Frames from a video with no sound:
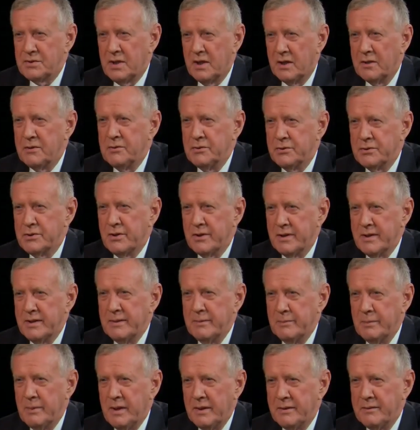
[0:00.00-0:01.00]
yeah. are you talking
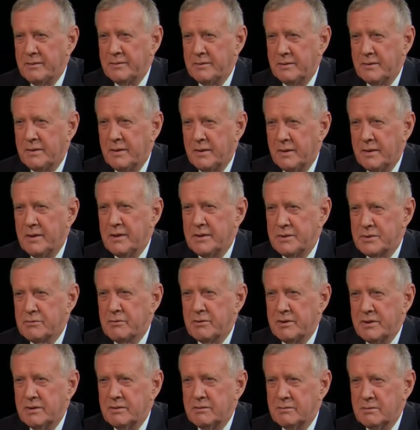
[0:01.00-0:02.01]
about the
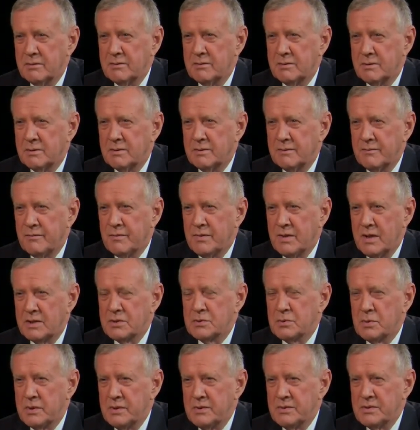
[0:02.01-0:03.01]
Israel? Israeli, the, one of
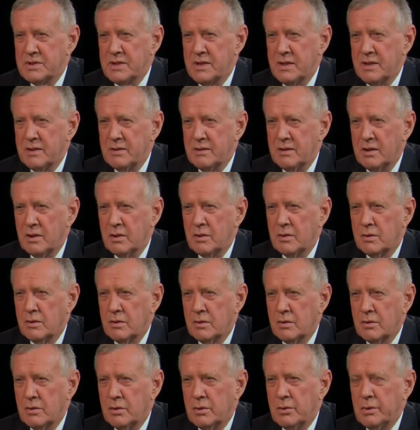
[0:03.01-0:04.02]
them, one of them, the
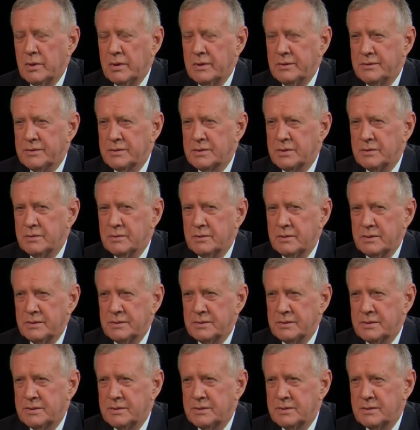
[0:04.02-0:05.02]
Israeli Who lobby. else? Who
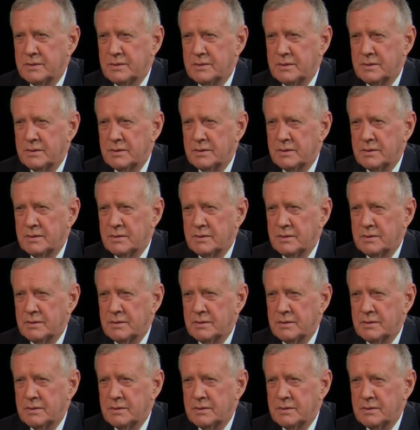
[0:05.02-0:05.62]
else? Some